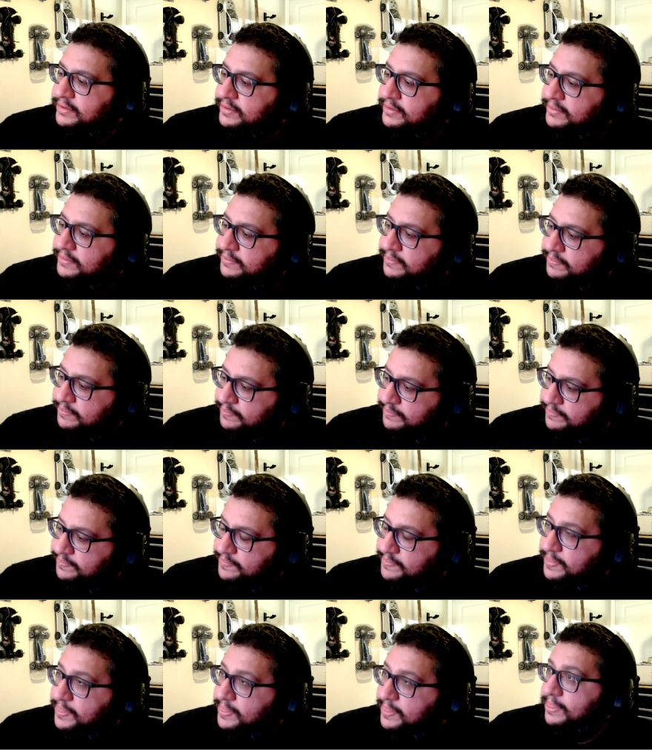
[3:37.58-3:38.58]

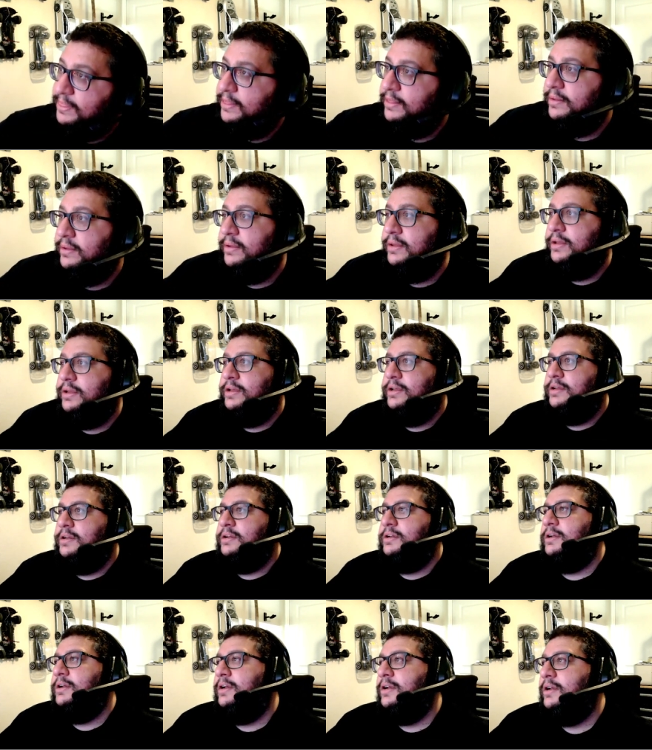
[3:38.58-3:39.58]

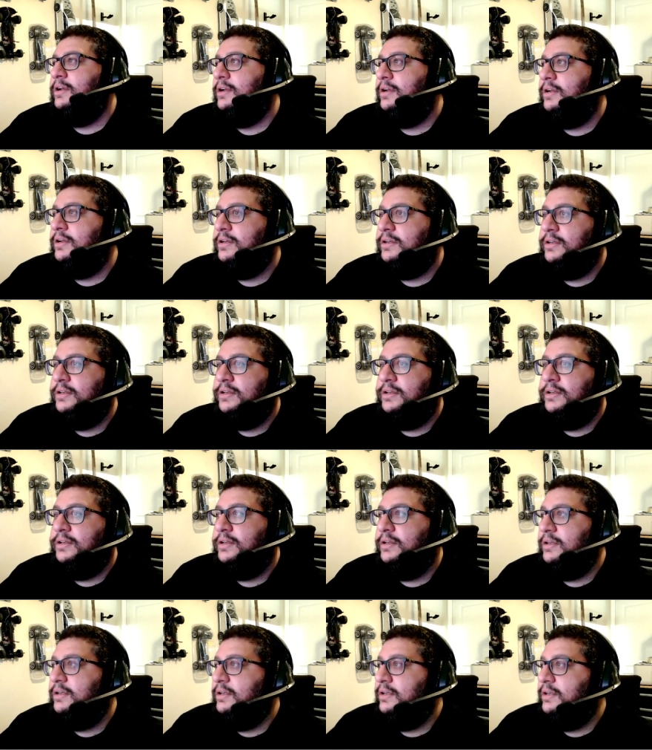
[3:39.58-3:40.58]

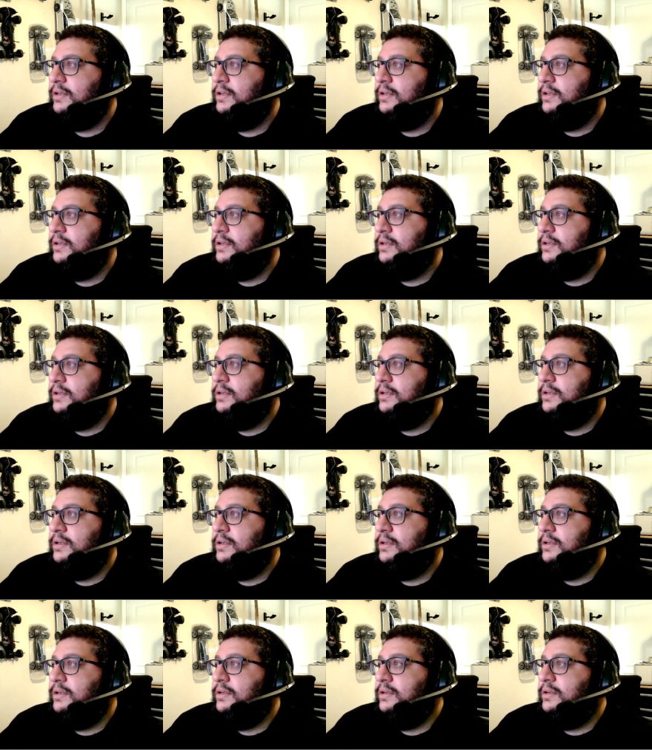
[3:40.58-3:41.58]

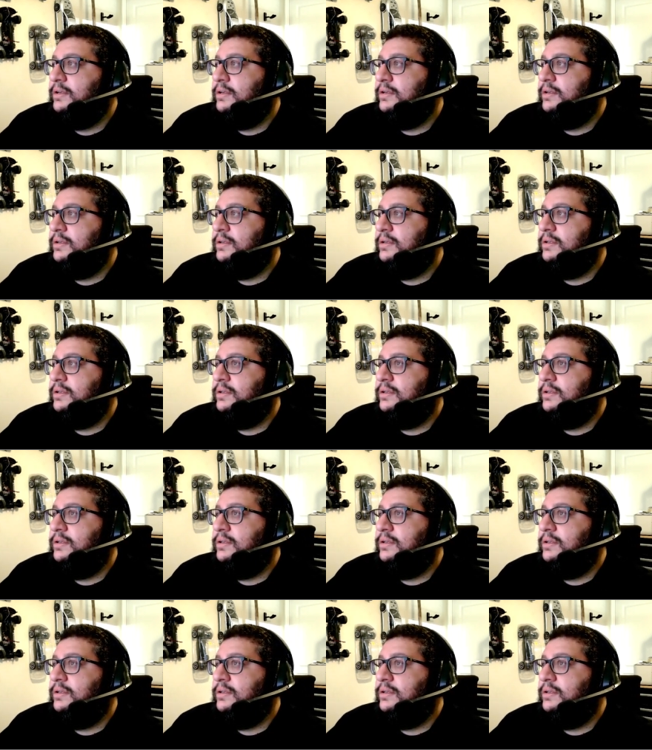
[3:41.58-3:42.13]
(silence)